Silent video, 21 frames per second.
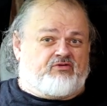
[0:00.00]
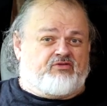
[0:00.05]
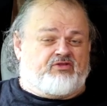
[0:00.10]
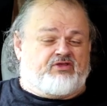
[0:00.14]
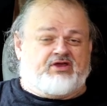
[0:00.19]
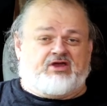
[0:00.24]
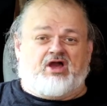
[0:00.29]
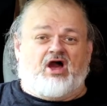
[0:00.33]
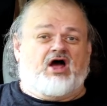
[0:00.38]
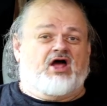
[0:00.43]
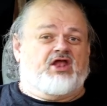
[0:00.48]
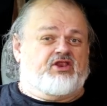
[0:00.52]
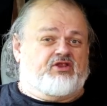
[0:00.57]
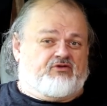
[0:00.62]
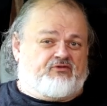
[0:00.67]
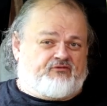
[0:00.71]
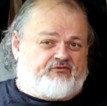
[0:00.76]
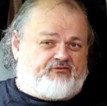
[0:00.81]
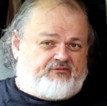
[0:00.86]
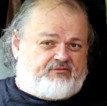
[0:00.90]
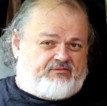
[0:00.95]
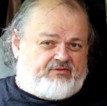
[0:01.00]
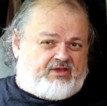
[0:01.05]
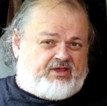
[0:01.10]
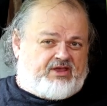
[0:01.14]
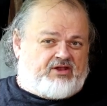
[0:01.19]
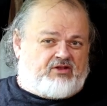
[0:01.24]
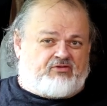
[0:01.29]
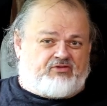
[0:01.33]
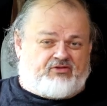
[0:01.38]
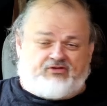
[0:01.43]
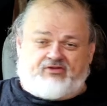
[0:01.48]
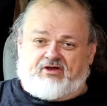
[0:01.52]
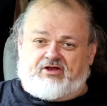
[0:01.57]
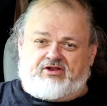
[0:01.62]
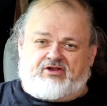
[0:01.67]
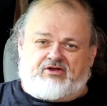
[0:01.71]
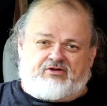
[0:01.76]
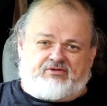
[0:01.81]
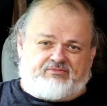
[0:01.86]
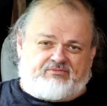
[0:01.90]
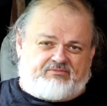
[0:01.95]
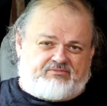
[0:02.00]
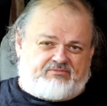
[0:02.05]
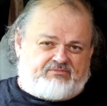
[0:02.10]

Only God knows, and only they know.